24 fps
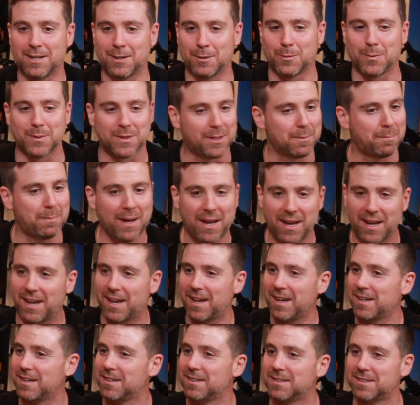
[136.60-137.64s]
with the
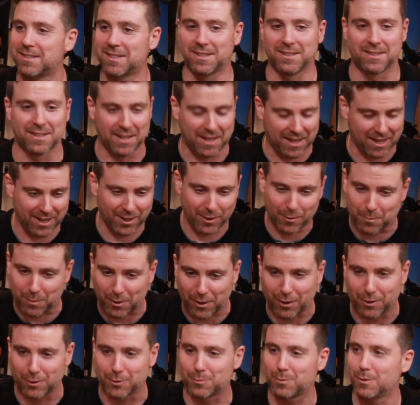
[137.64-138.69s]
pegs and the
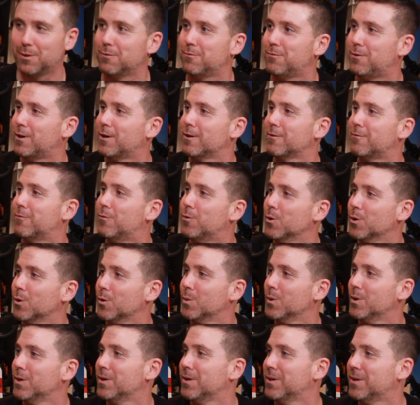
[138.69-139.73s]
handlebars real far
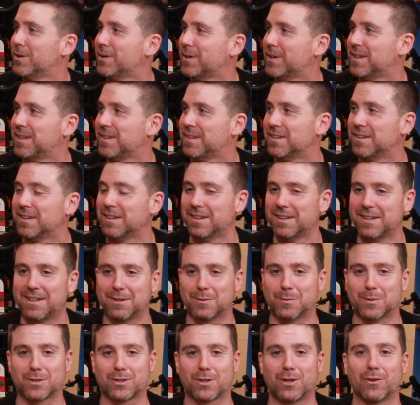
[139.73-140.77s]
forward, and
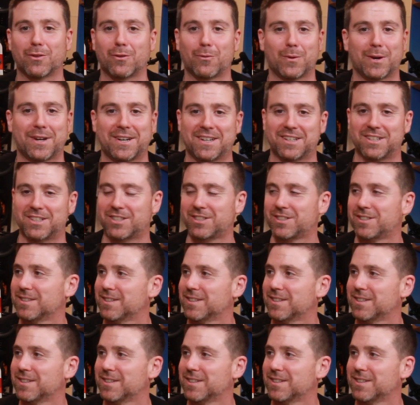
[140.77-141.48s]
it was all the rage.